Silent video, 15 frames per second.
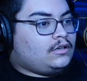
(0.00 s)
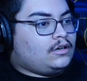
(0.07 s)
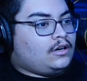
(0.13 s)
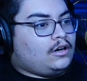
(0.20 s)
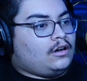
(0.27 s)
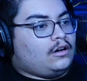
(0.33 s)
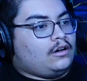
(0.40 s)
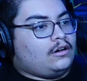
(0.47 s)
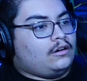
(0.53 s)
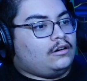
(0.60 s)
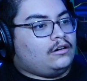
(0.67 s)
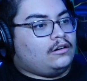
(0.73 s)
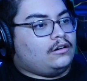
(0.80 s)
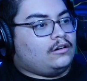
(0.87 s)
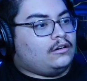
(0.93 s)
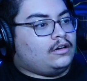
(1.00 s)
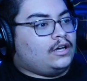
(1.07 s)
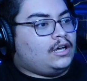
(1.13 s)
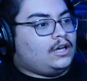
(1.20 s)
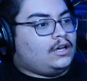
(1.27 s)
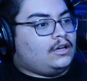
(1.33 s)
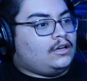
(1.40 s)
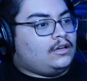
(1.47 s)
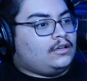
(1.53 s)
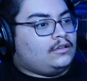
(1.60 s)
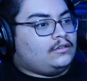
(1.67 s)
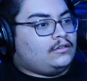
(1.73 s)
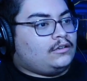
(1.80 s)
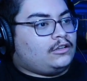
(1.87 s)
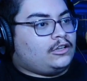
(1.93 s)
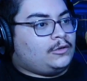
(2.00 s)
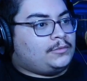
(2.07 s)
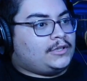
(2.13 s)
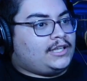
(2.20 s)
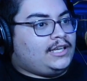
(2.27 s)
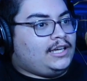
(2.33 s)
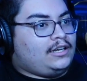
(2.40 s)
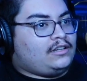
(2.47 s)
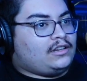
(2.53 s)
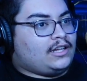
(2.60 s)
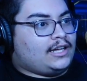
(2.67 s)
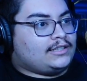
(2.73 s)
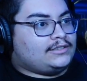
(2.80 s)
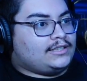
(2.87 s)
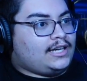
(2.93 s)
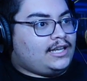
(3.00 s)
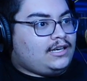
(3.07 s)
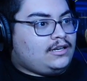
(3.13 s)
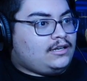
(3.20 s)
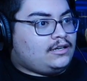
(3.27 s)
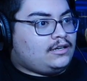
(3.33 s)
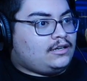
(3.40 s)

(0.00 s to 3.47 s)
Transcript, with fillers: Oh! Let's hope the kid's not dead.